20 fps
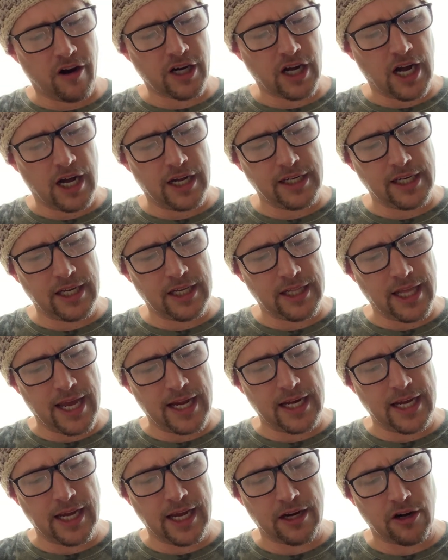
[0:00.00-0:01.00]

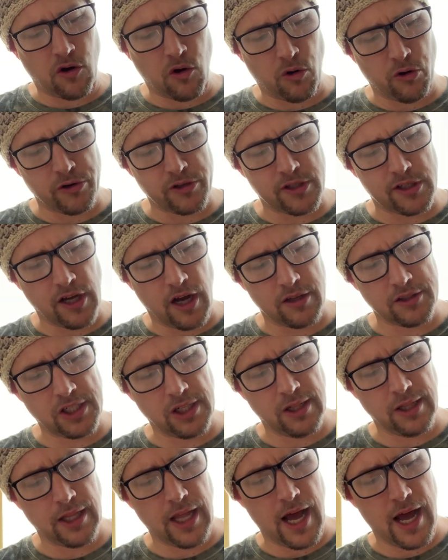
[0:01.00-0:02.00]
undulating and
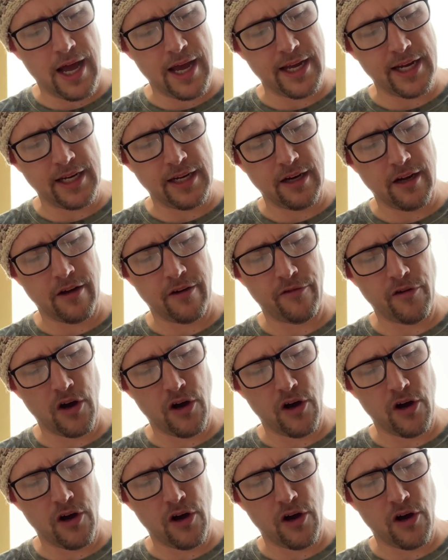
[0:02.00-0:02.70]
horizontal line of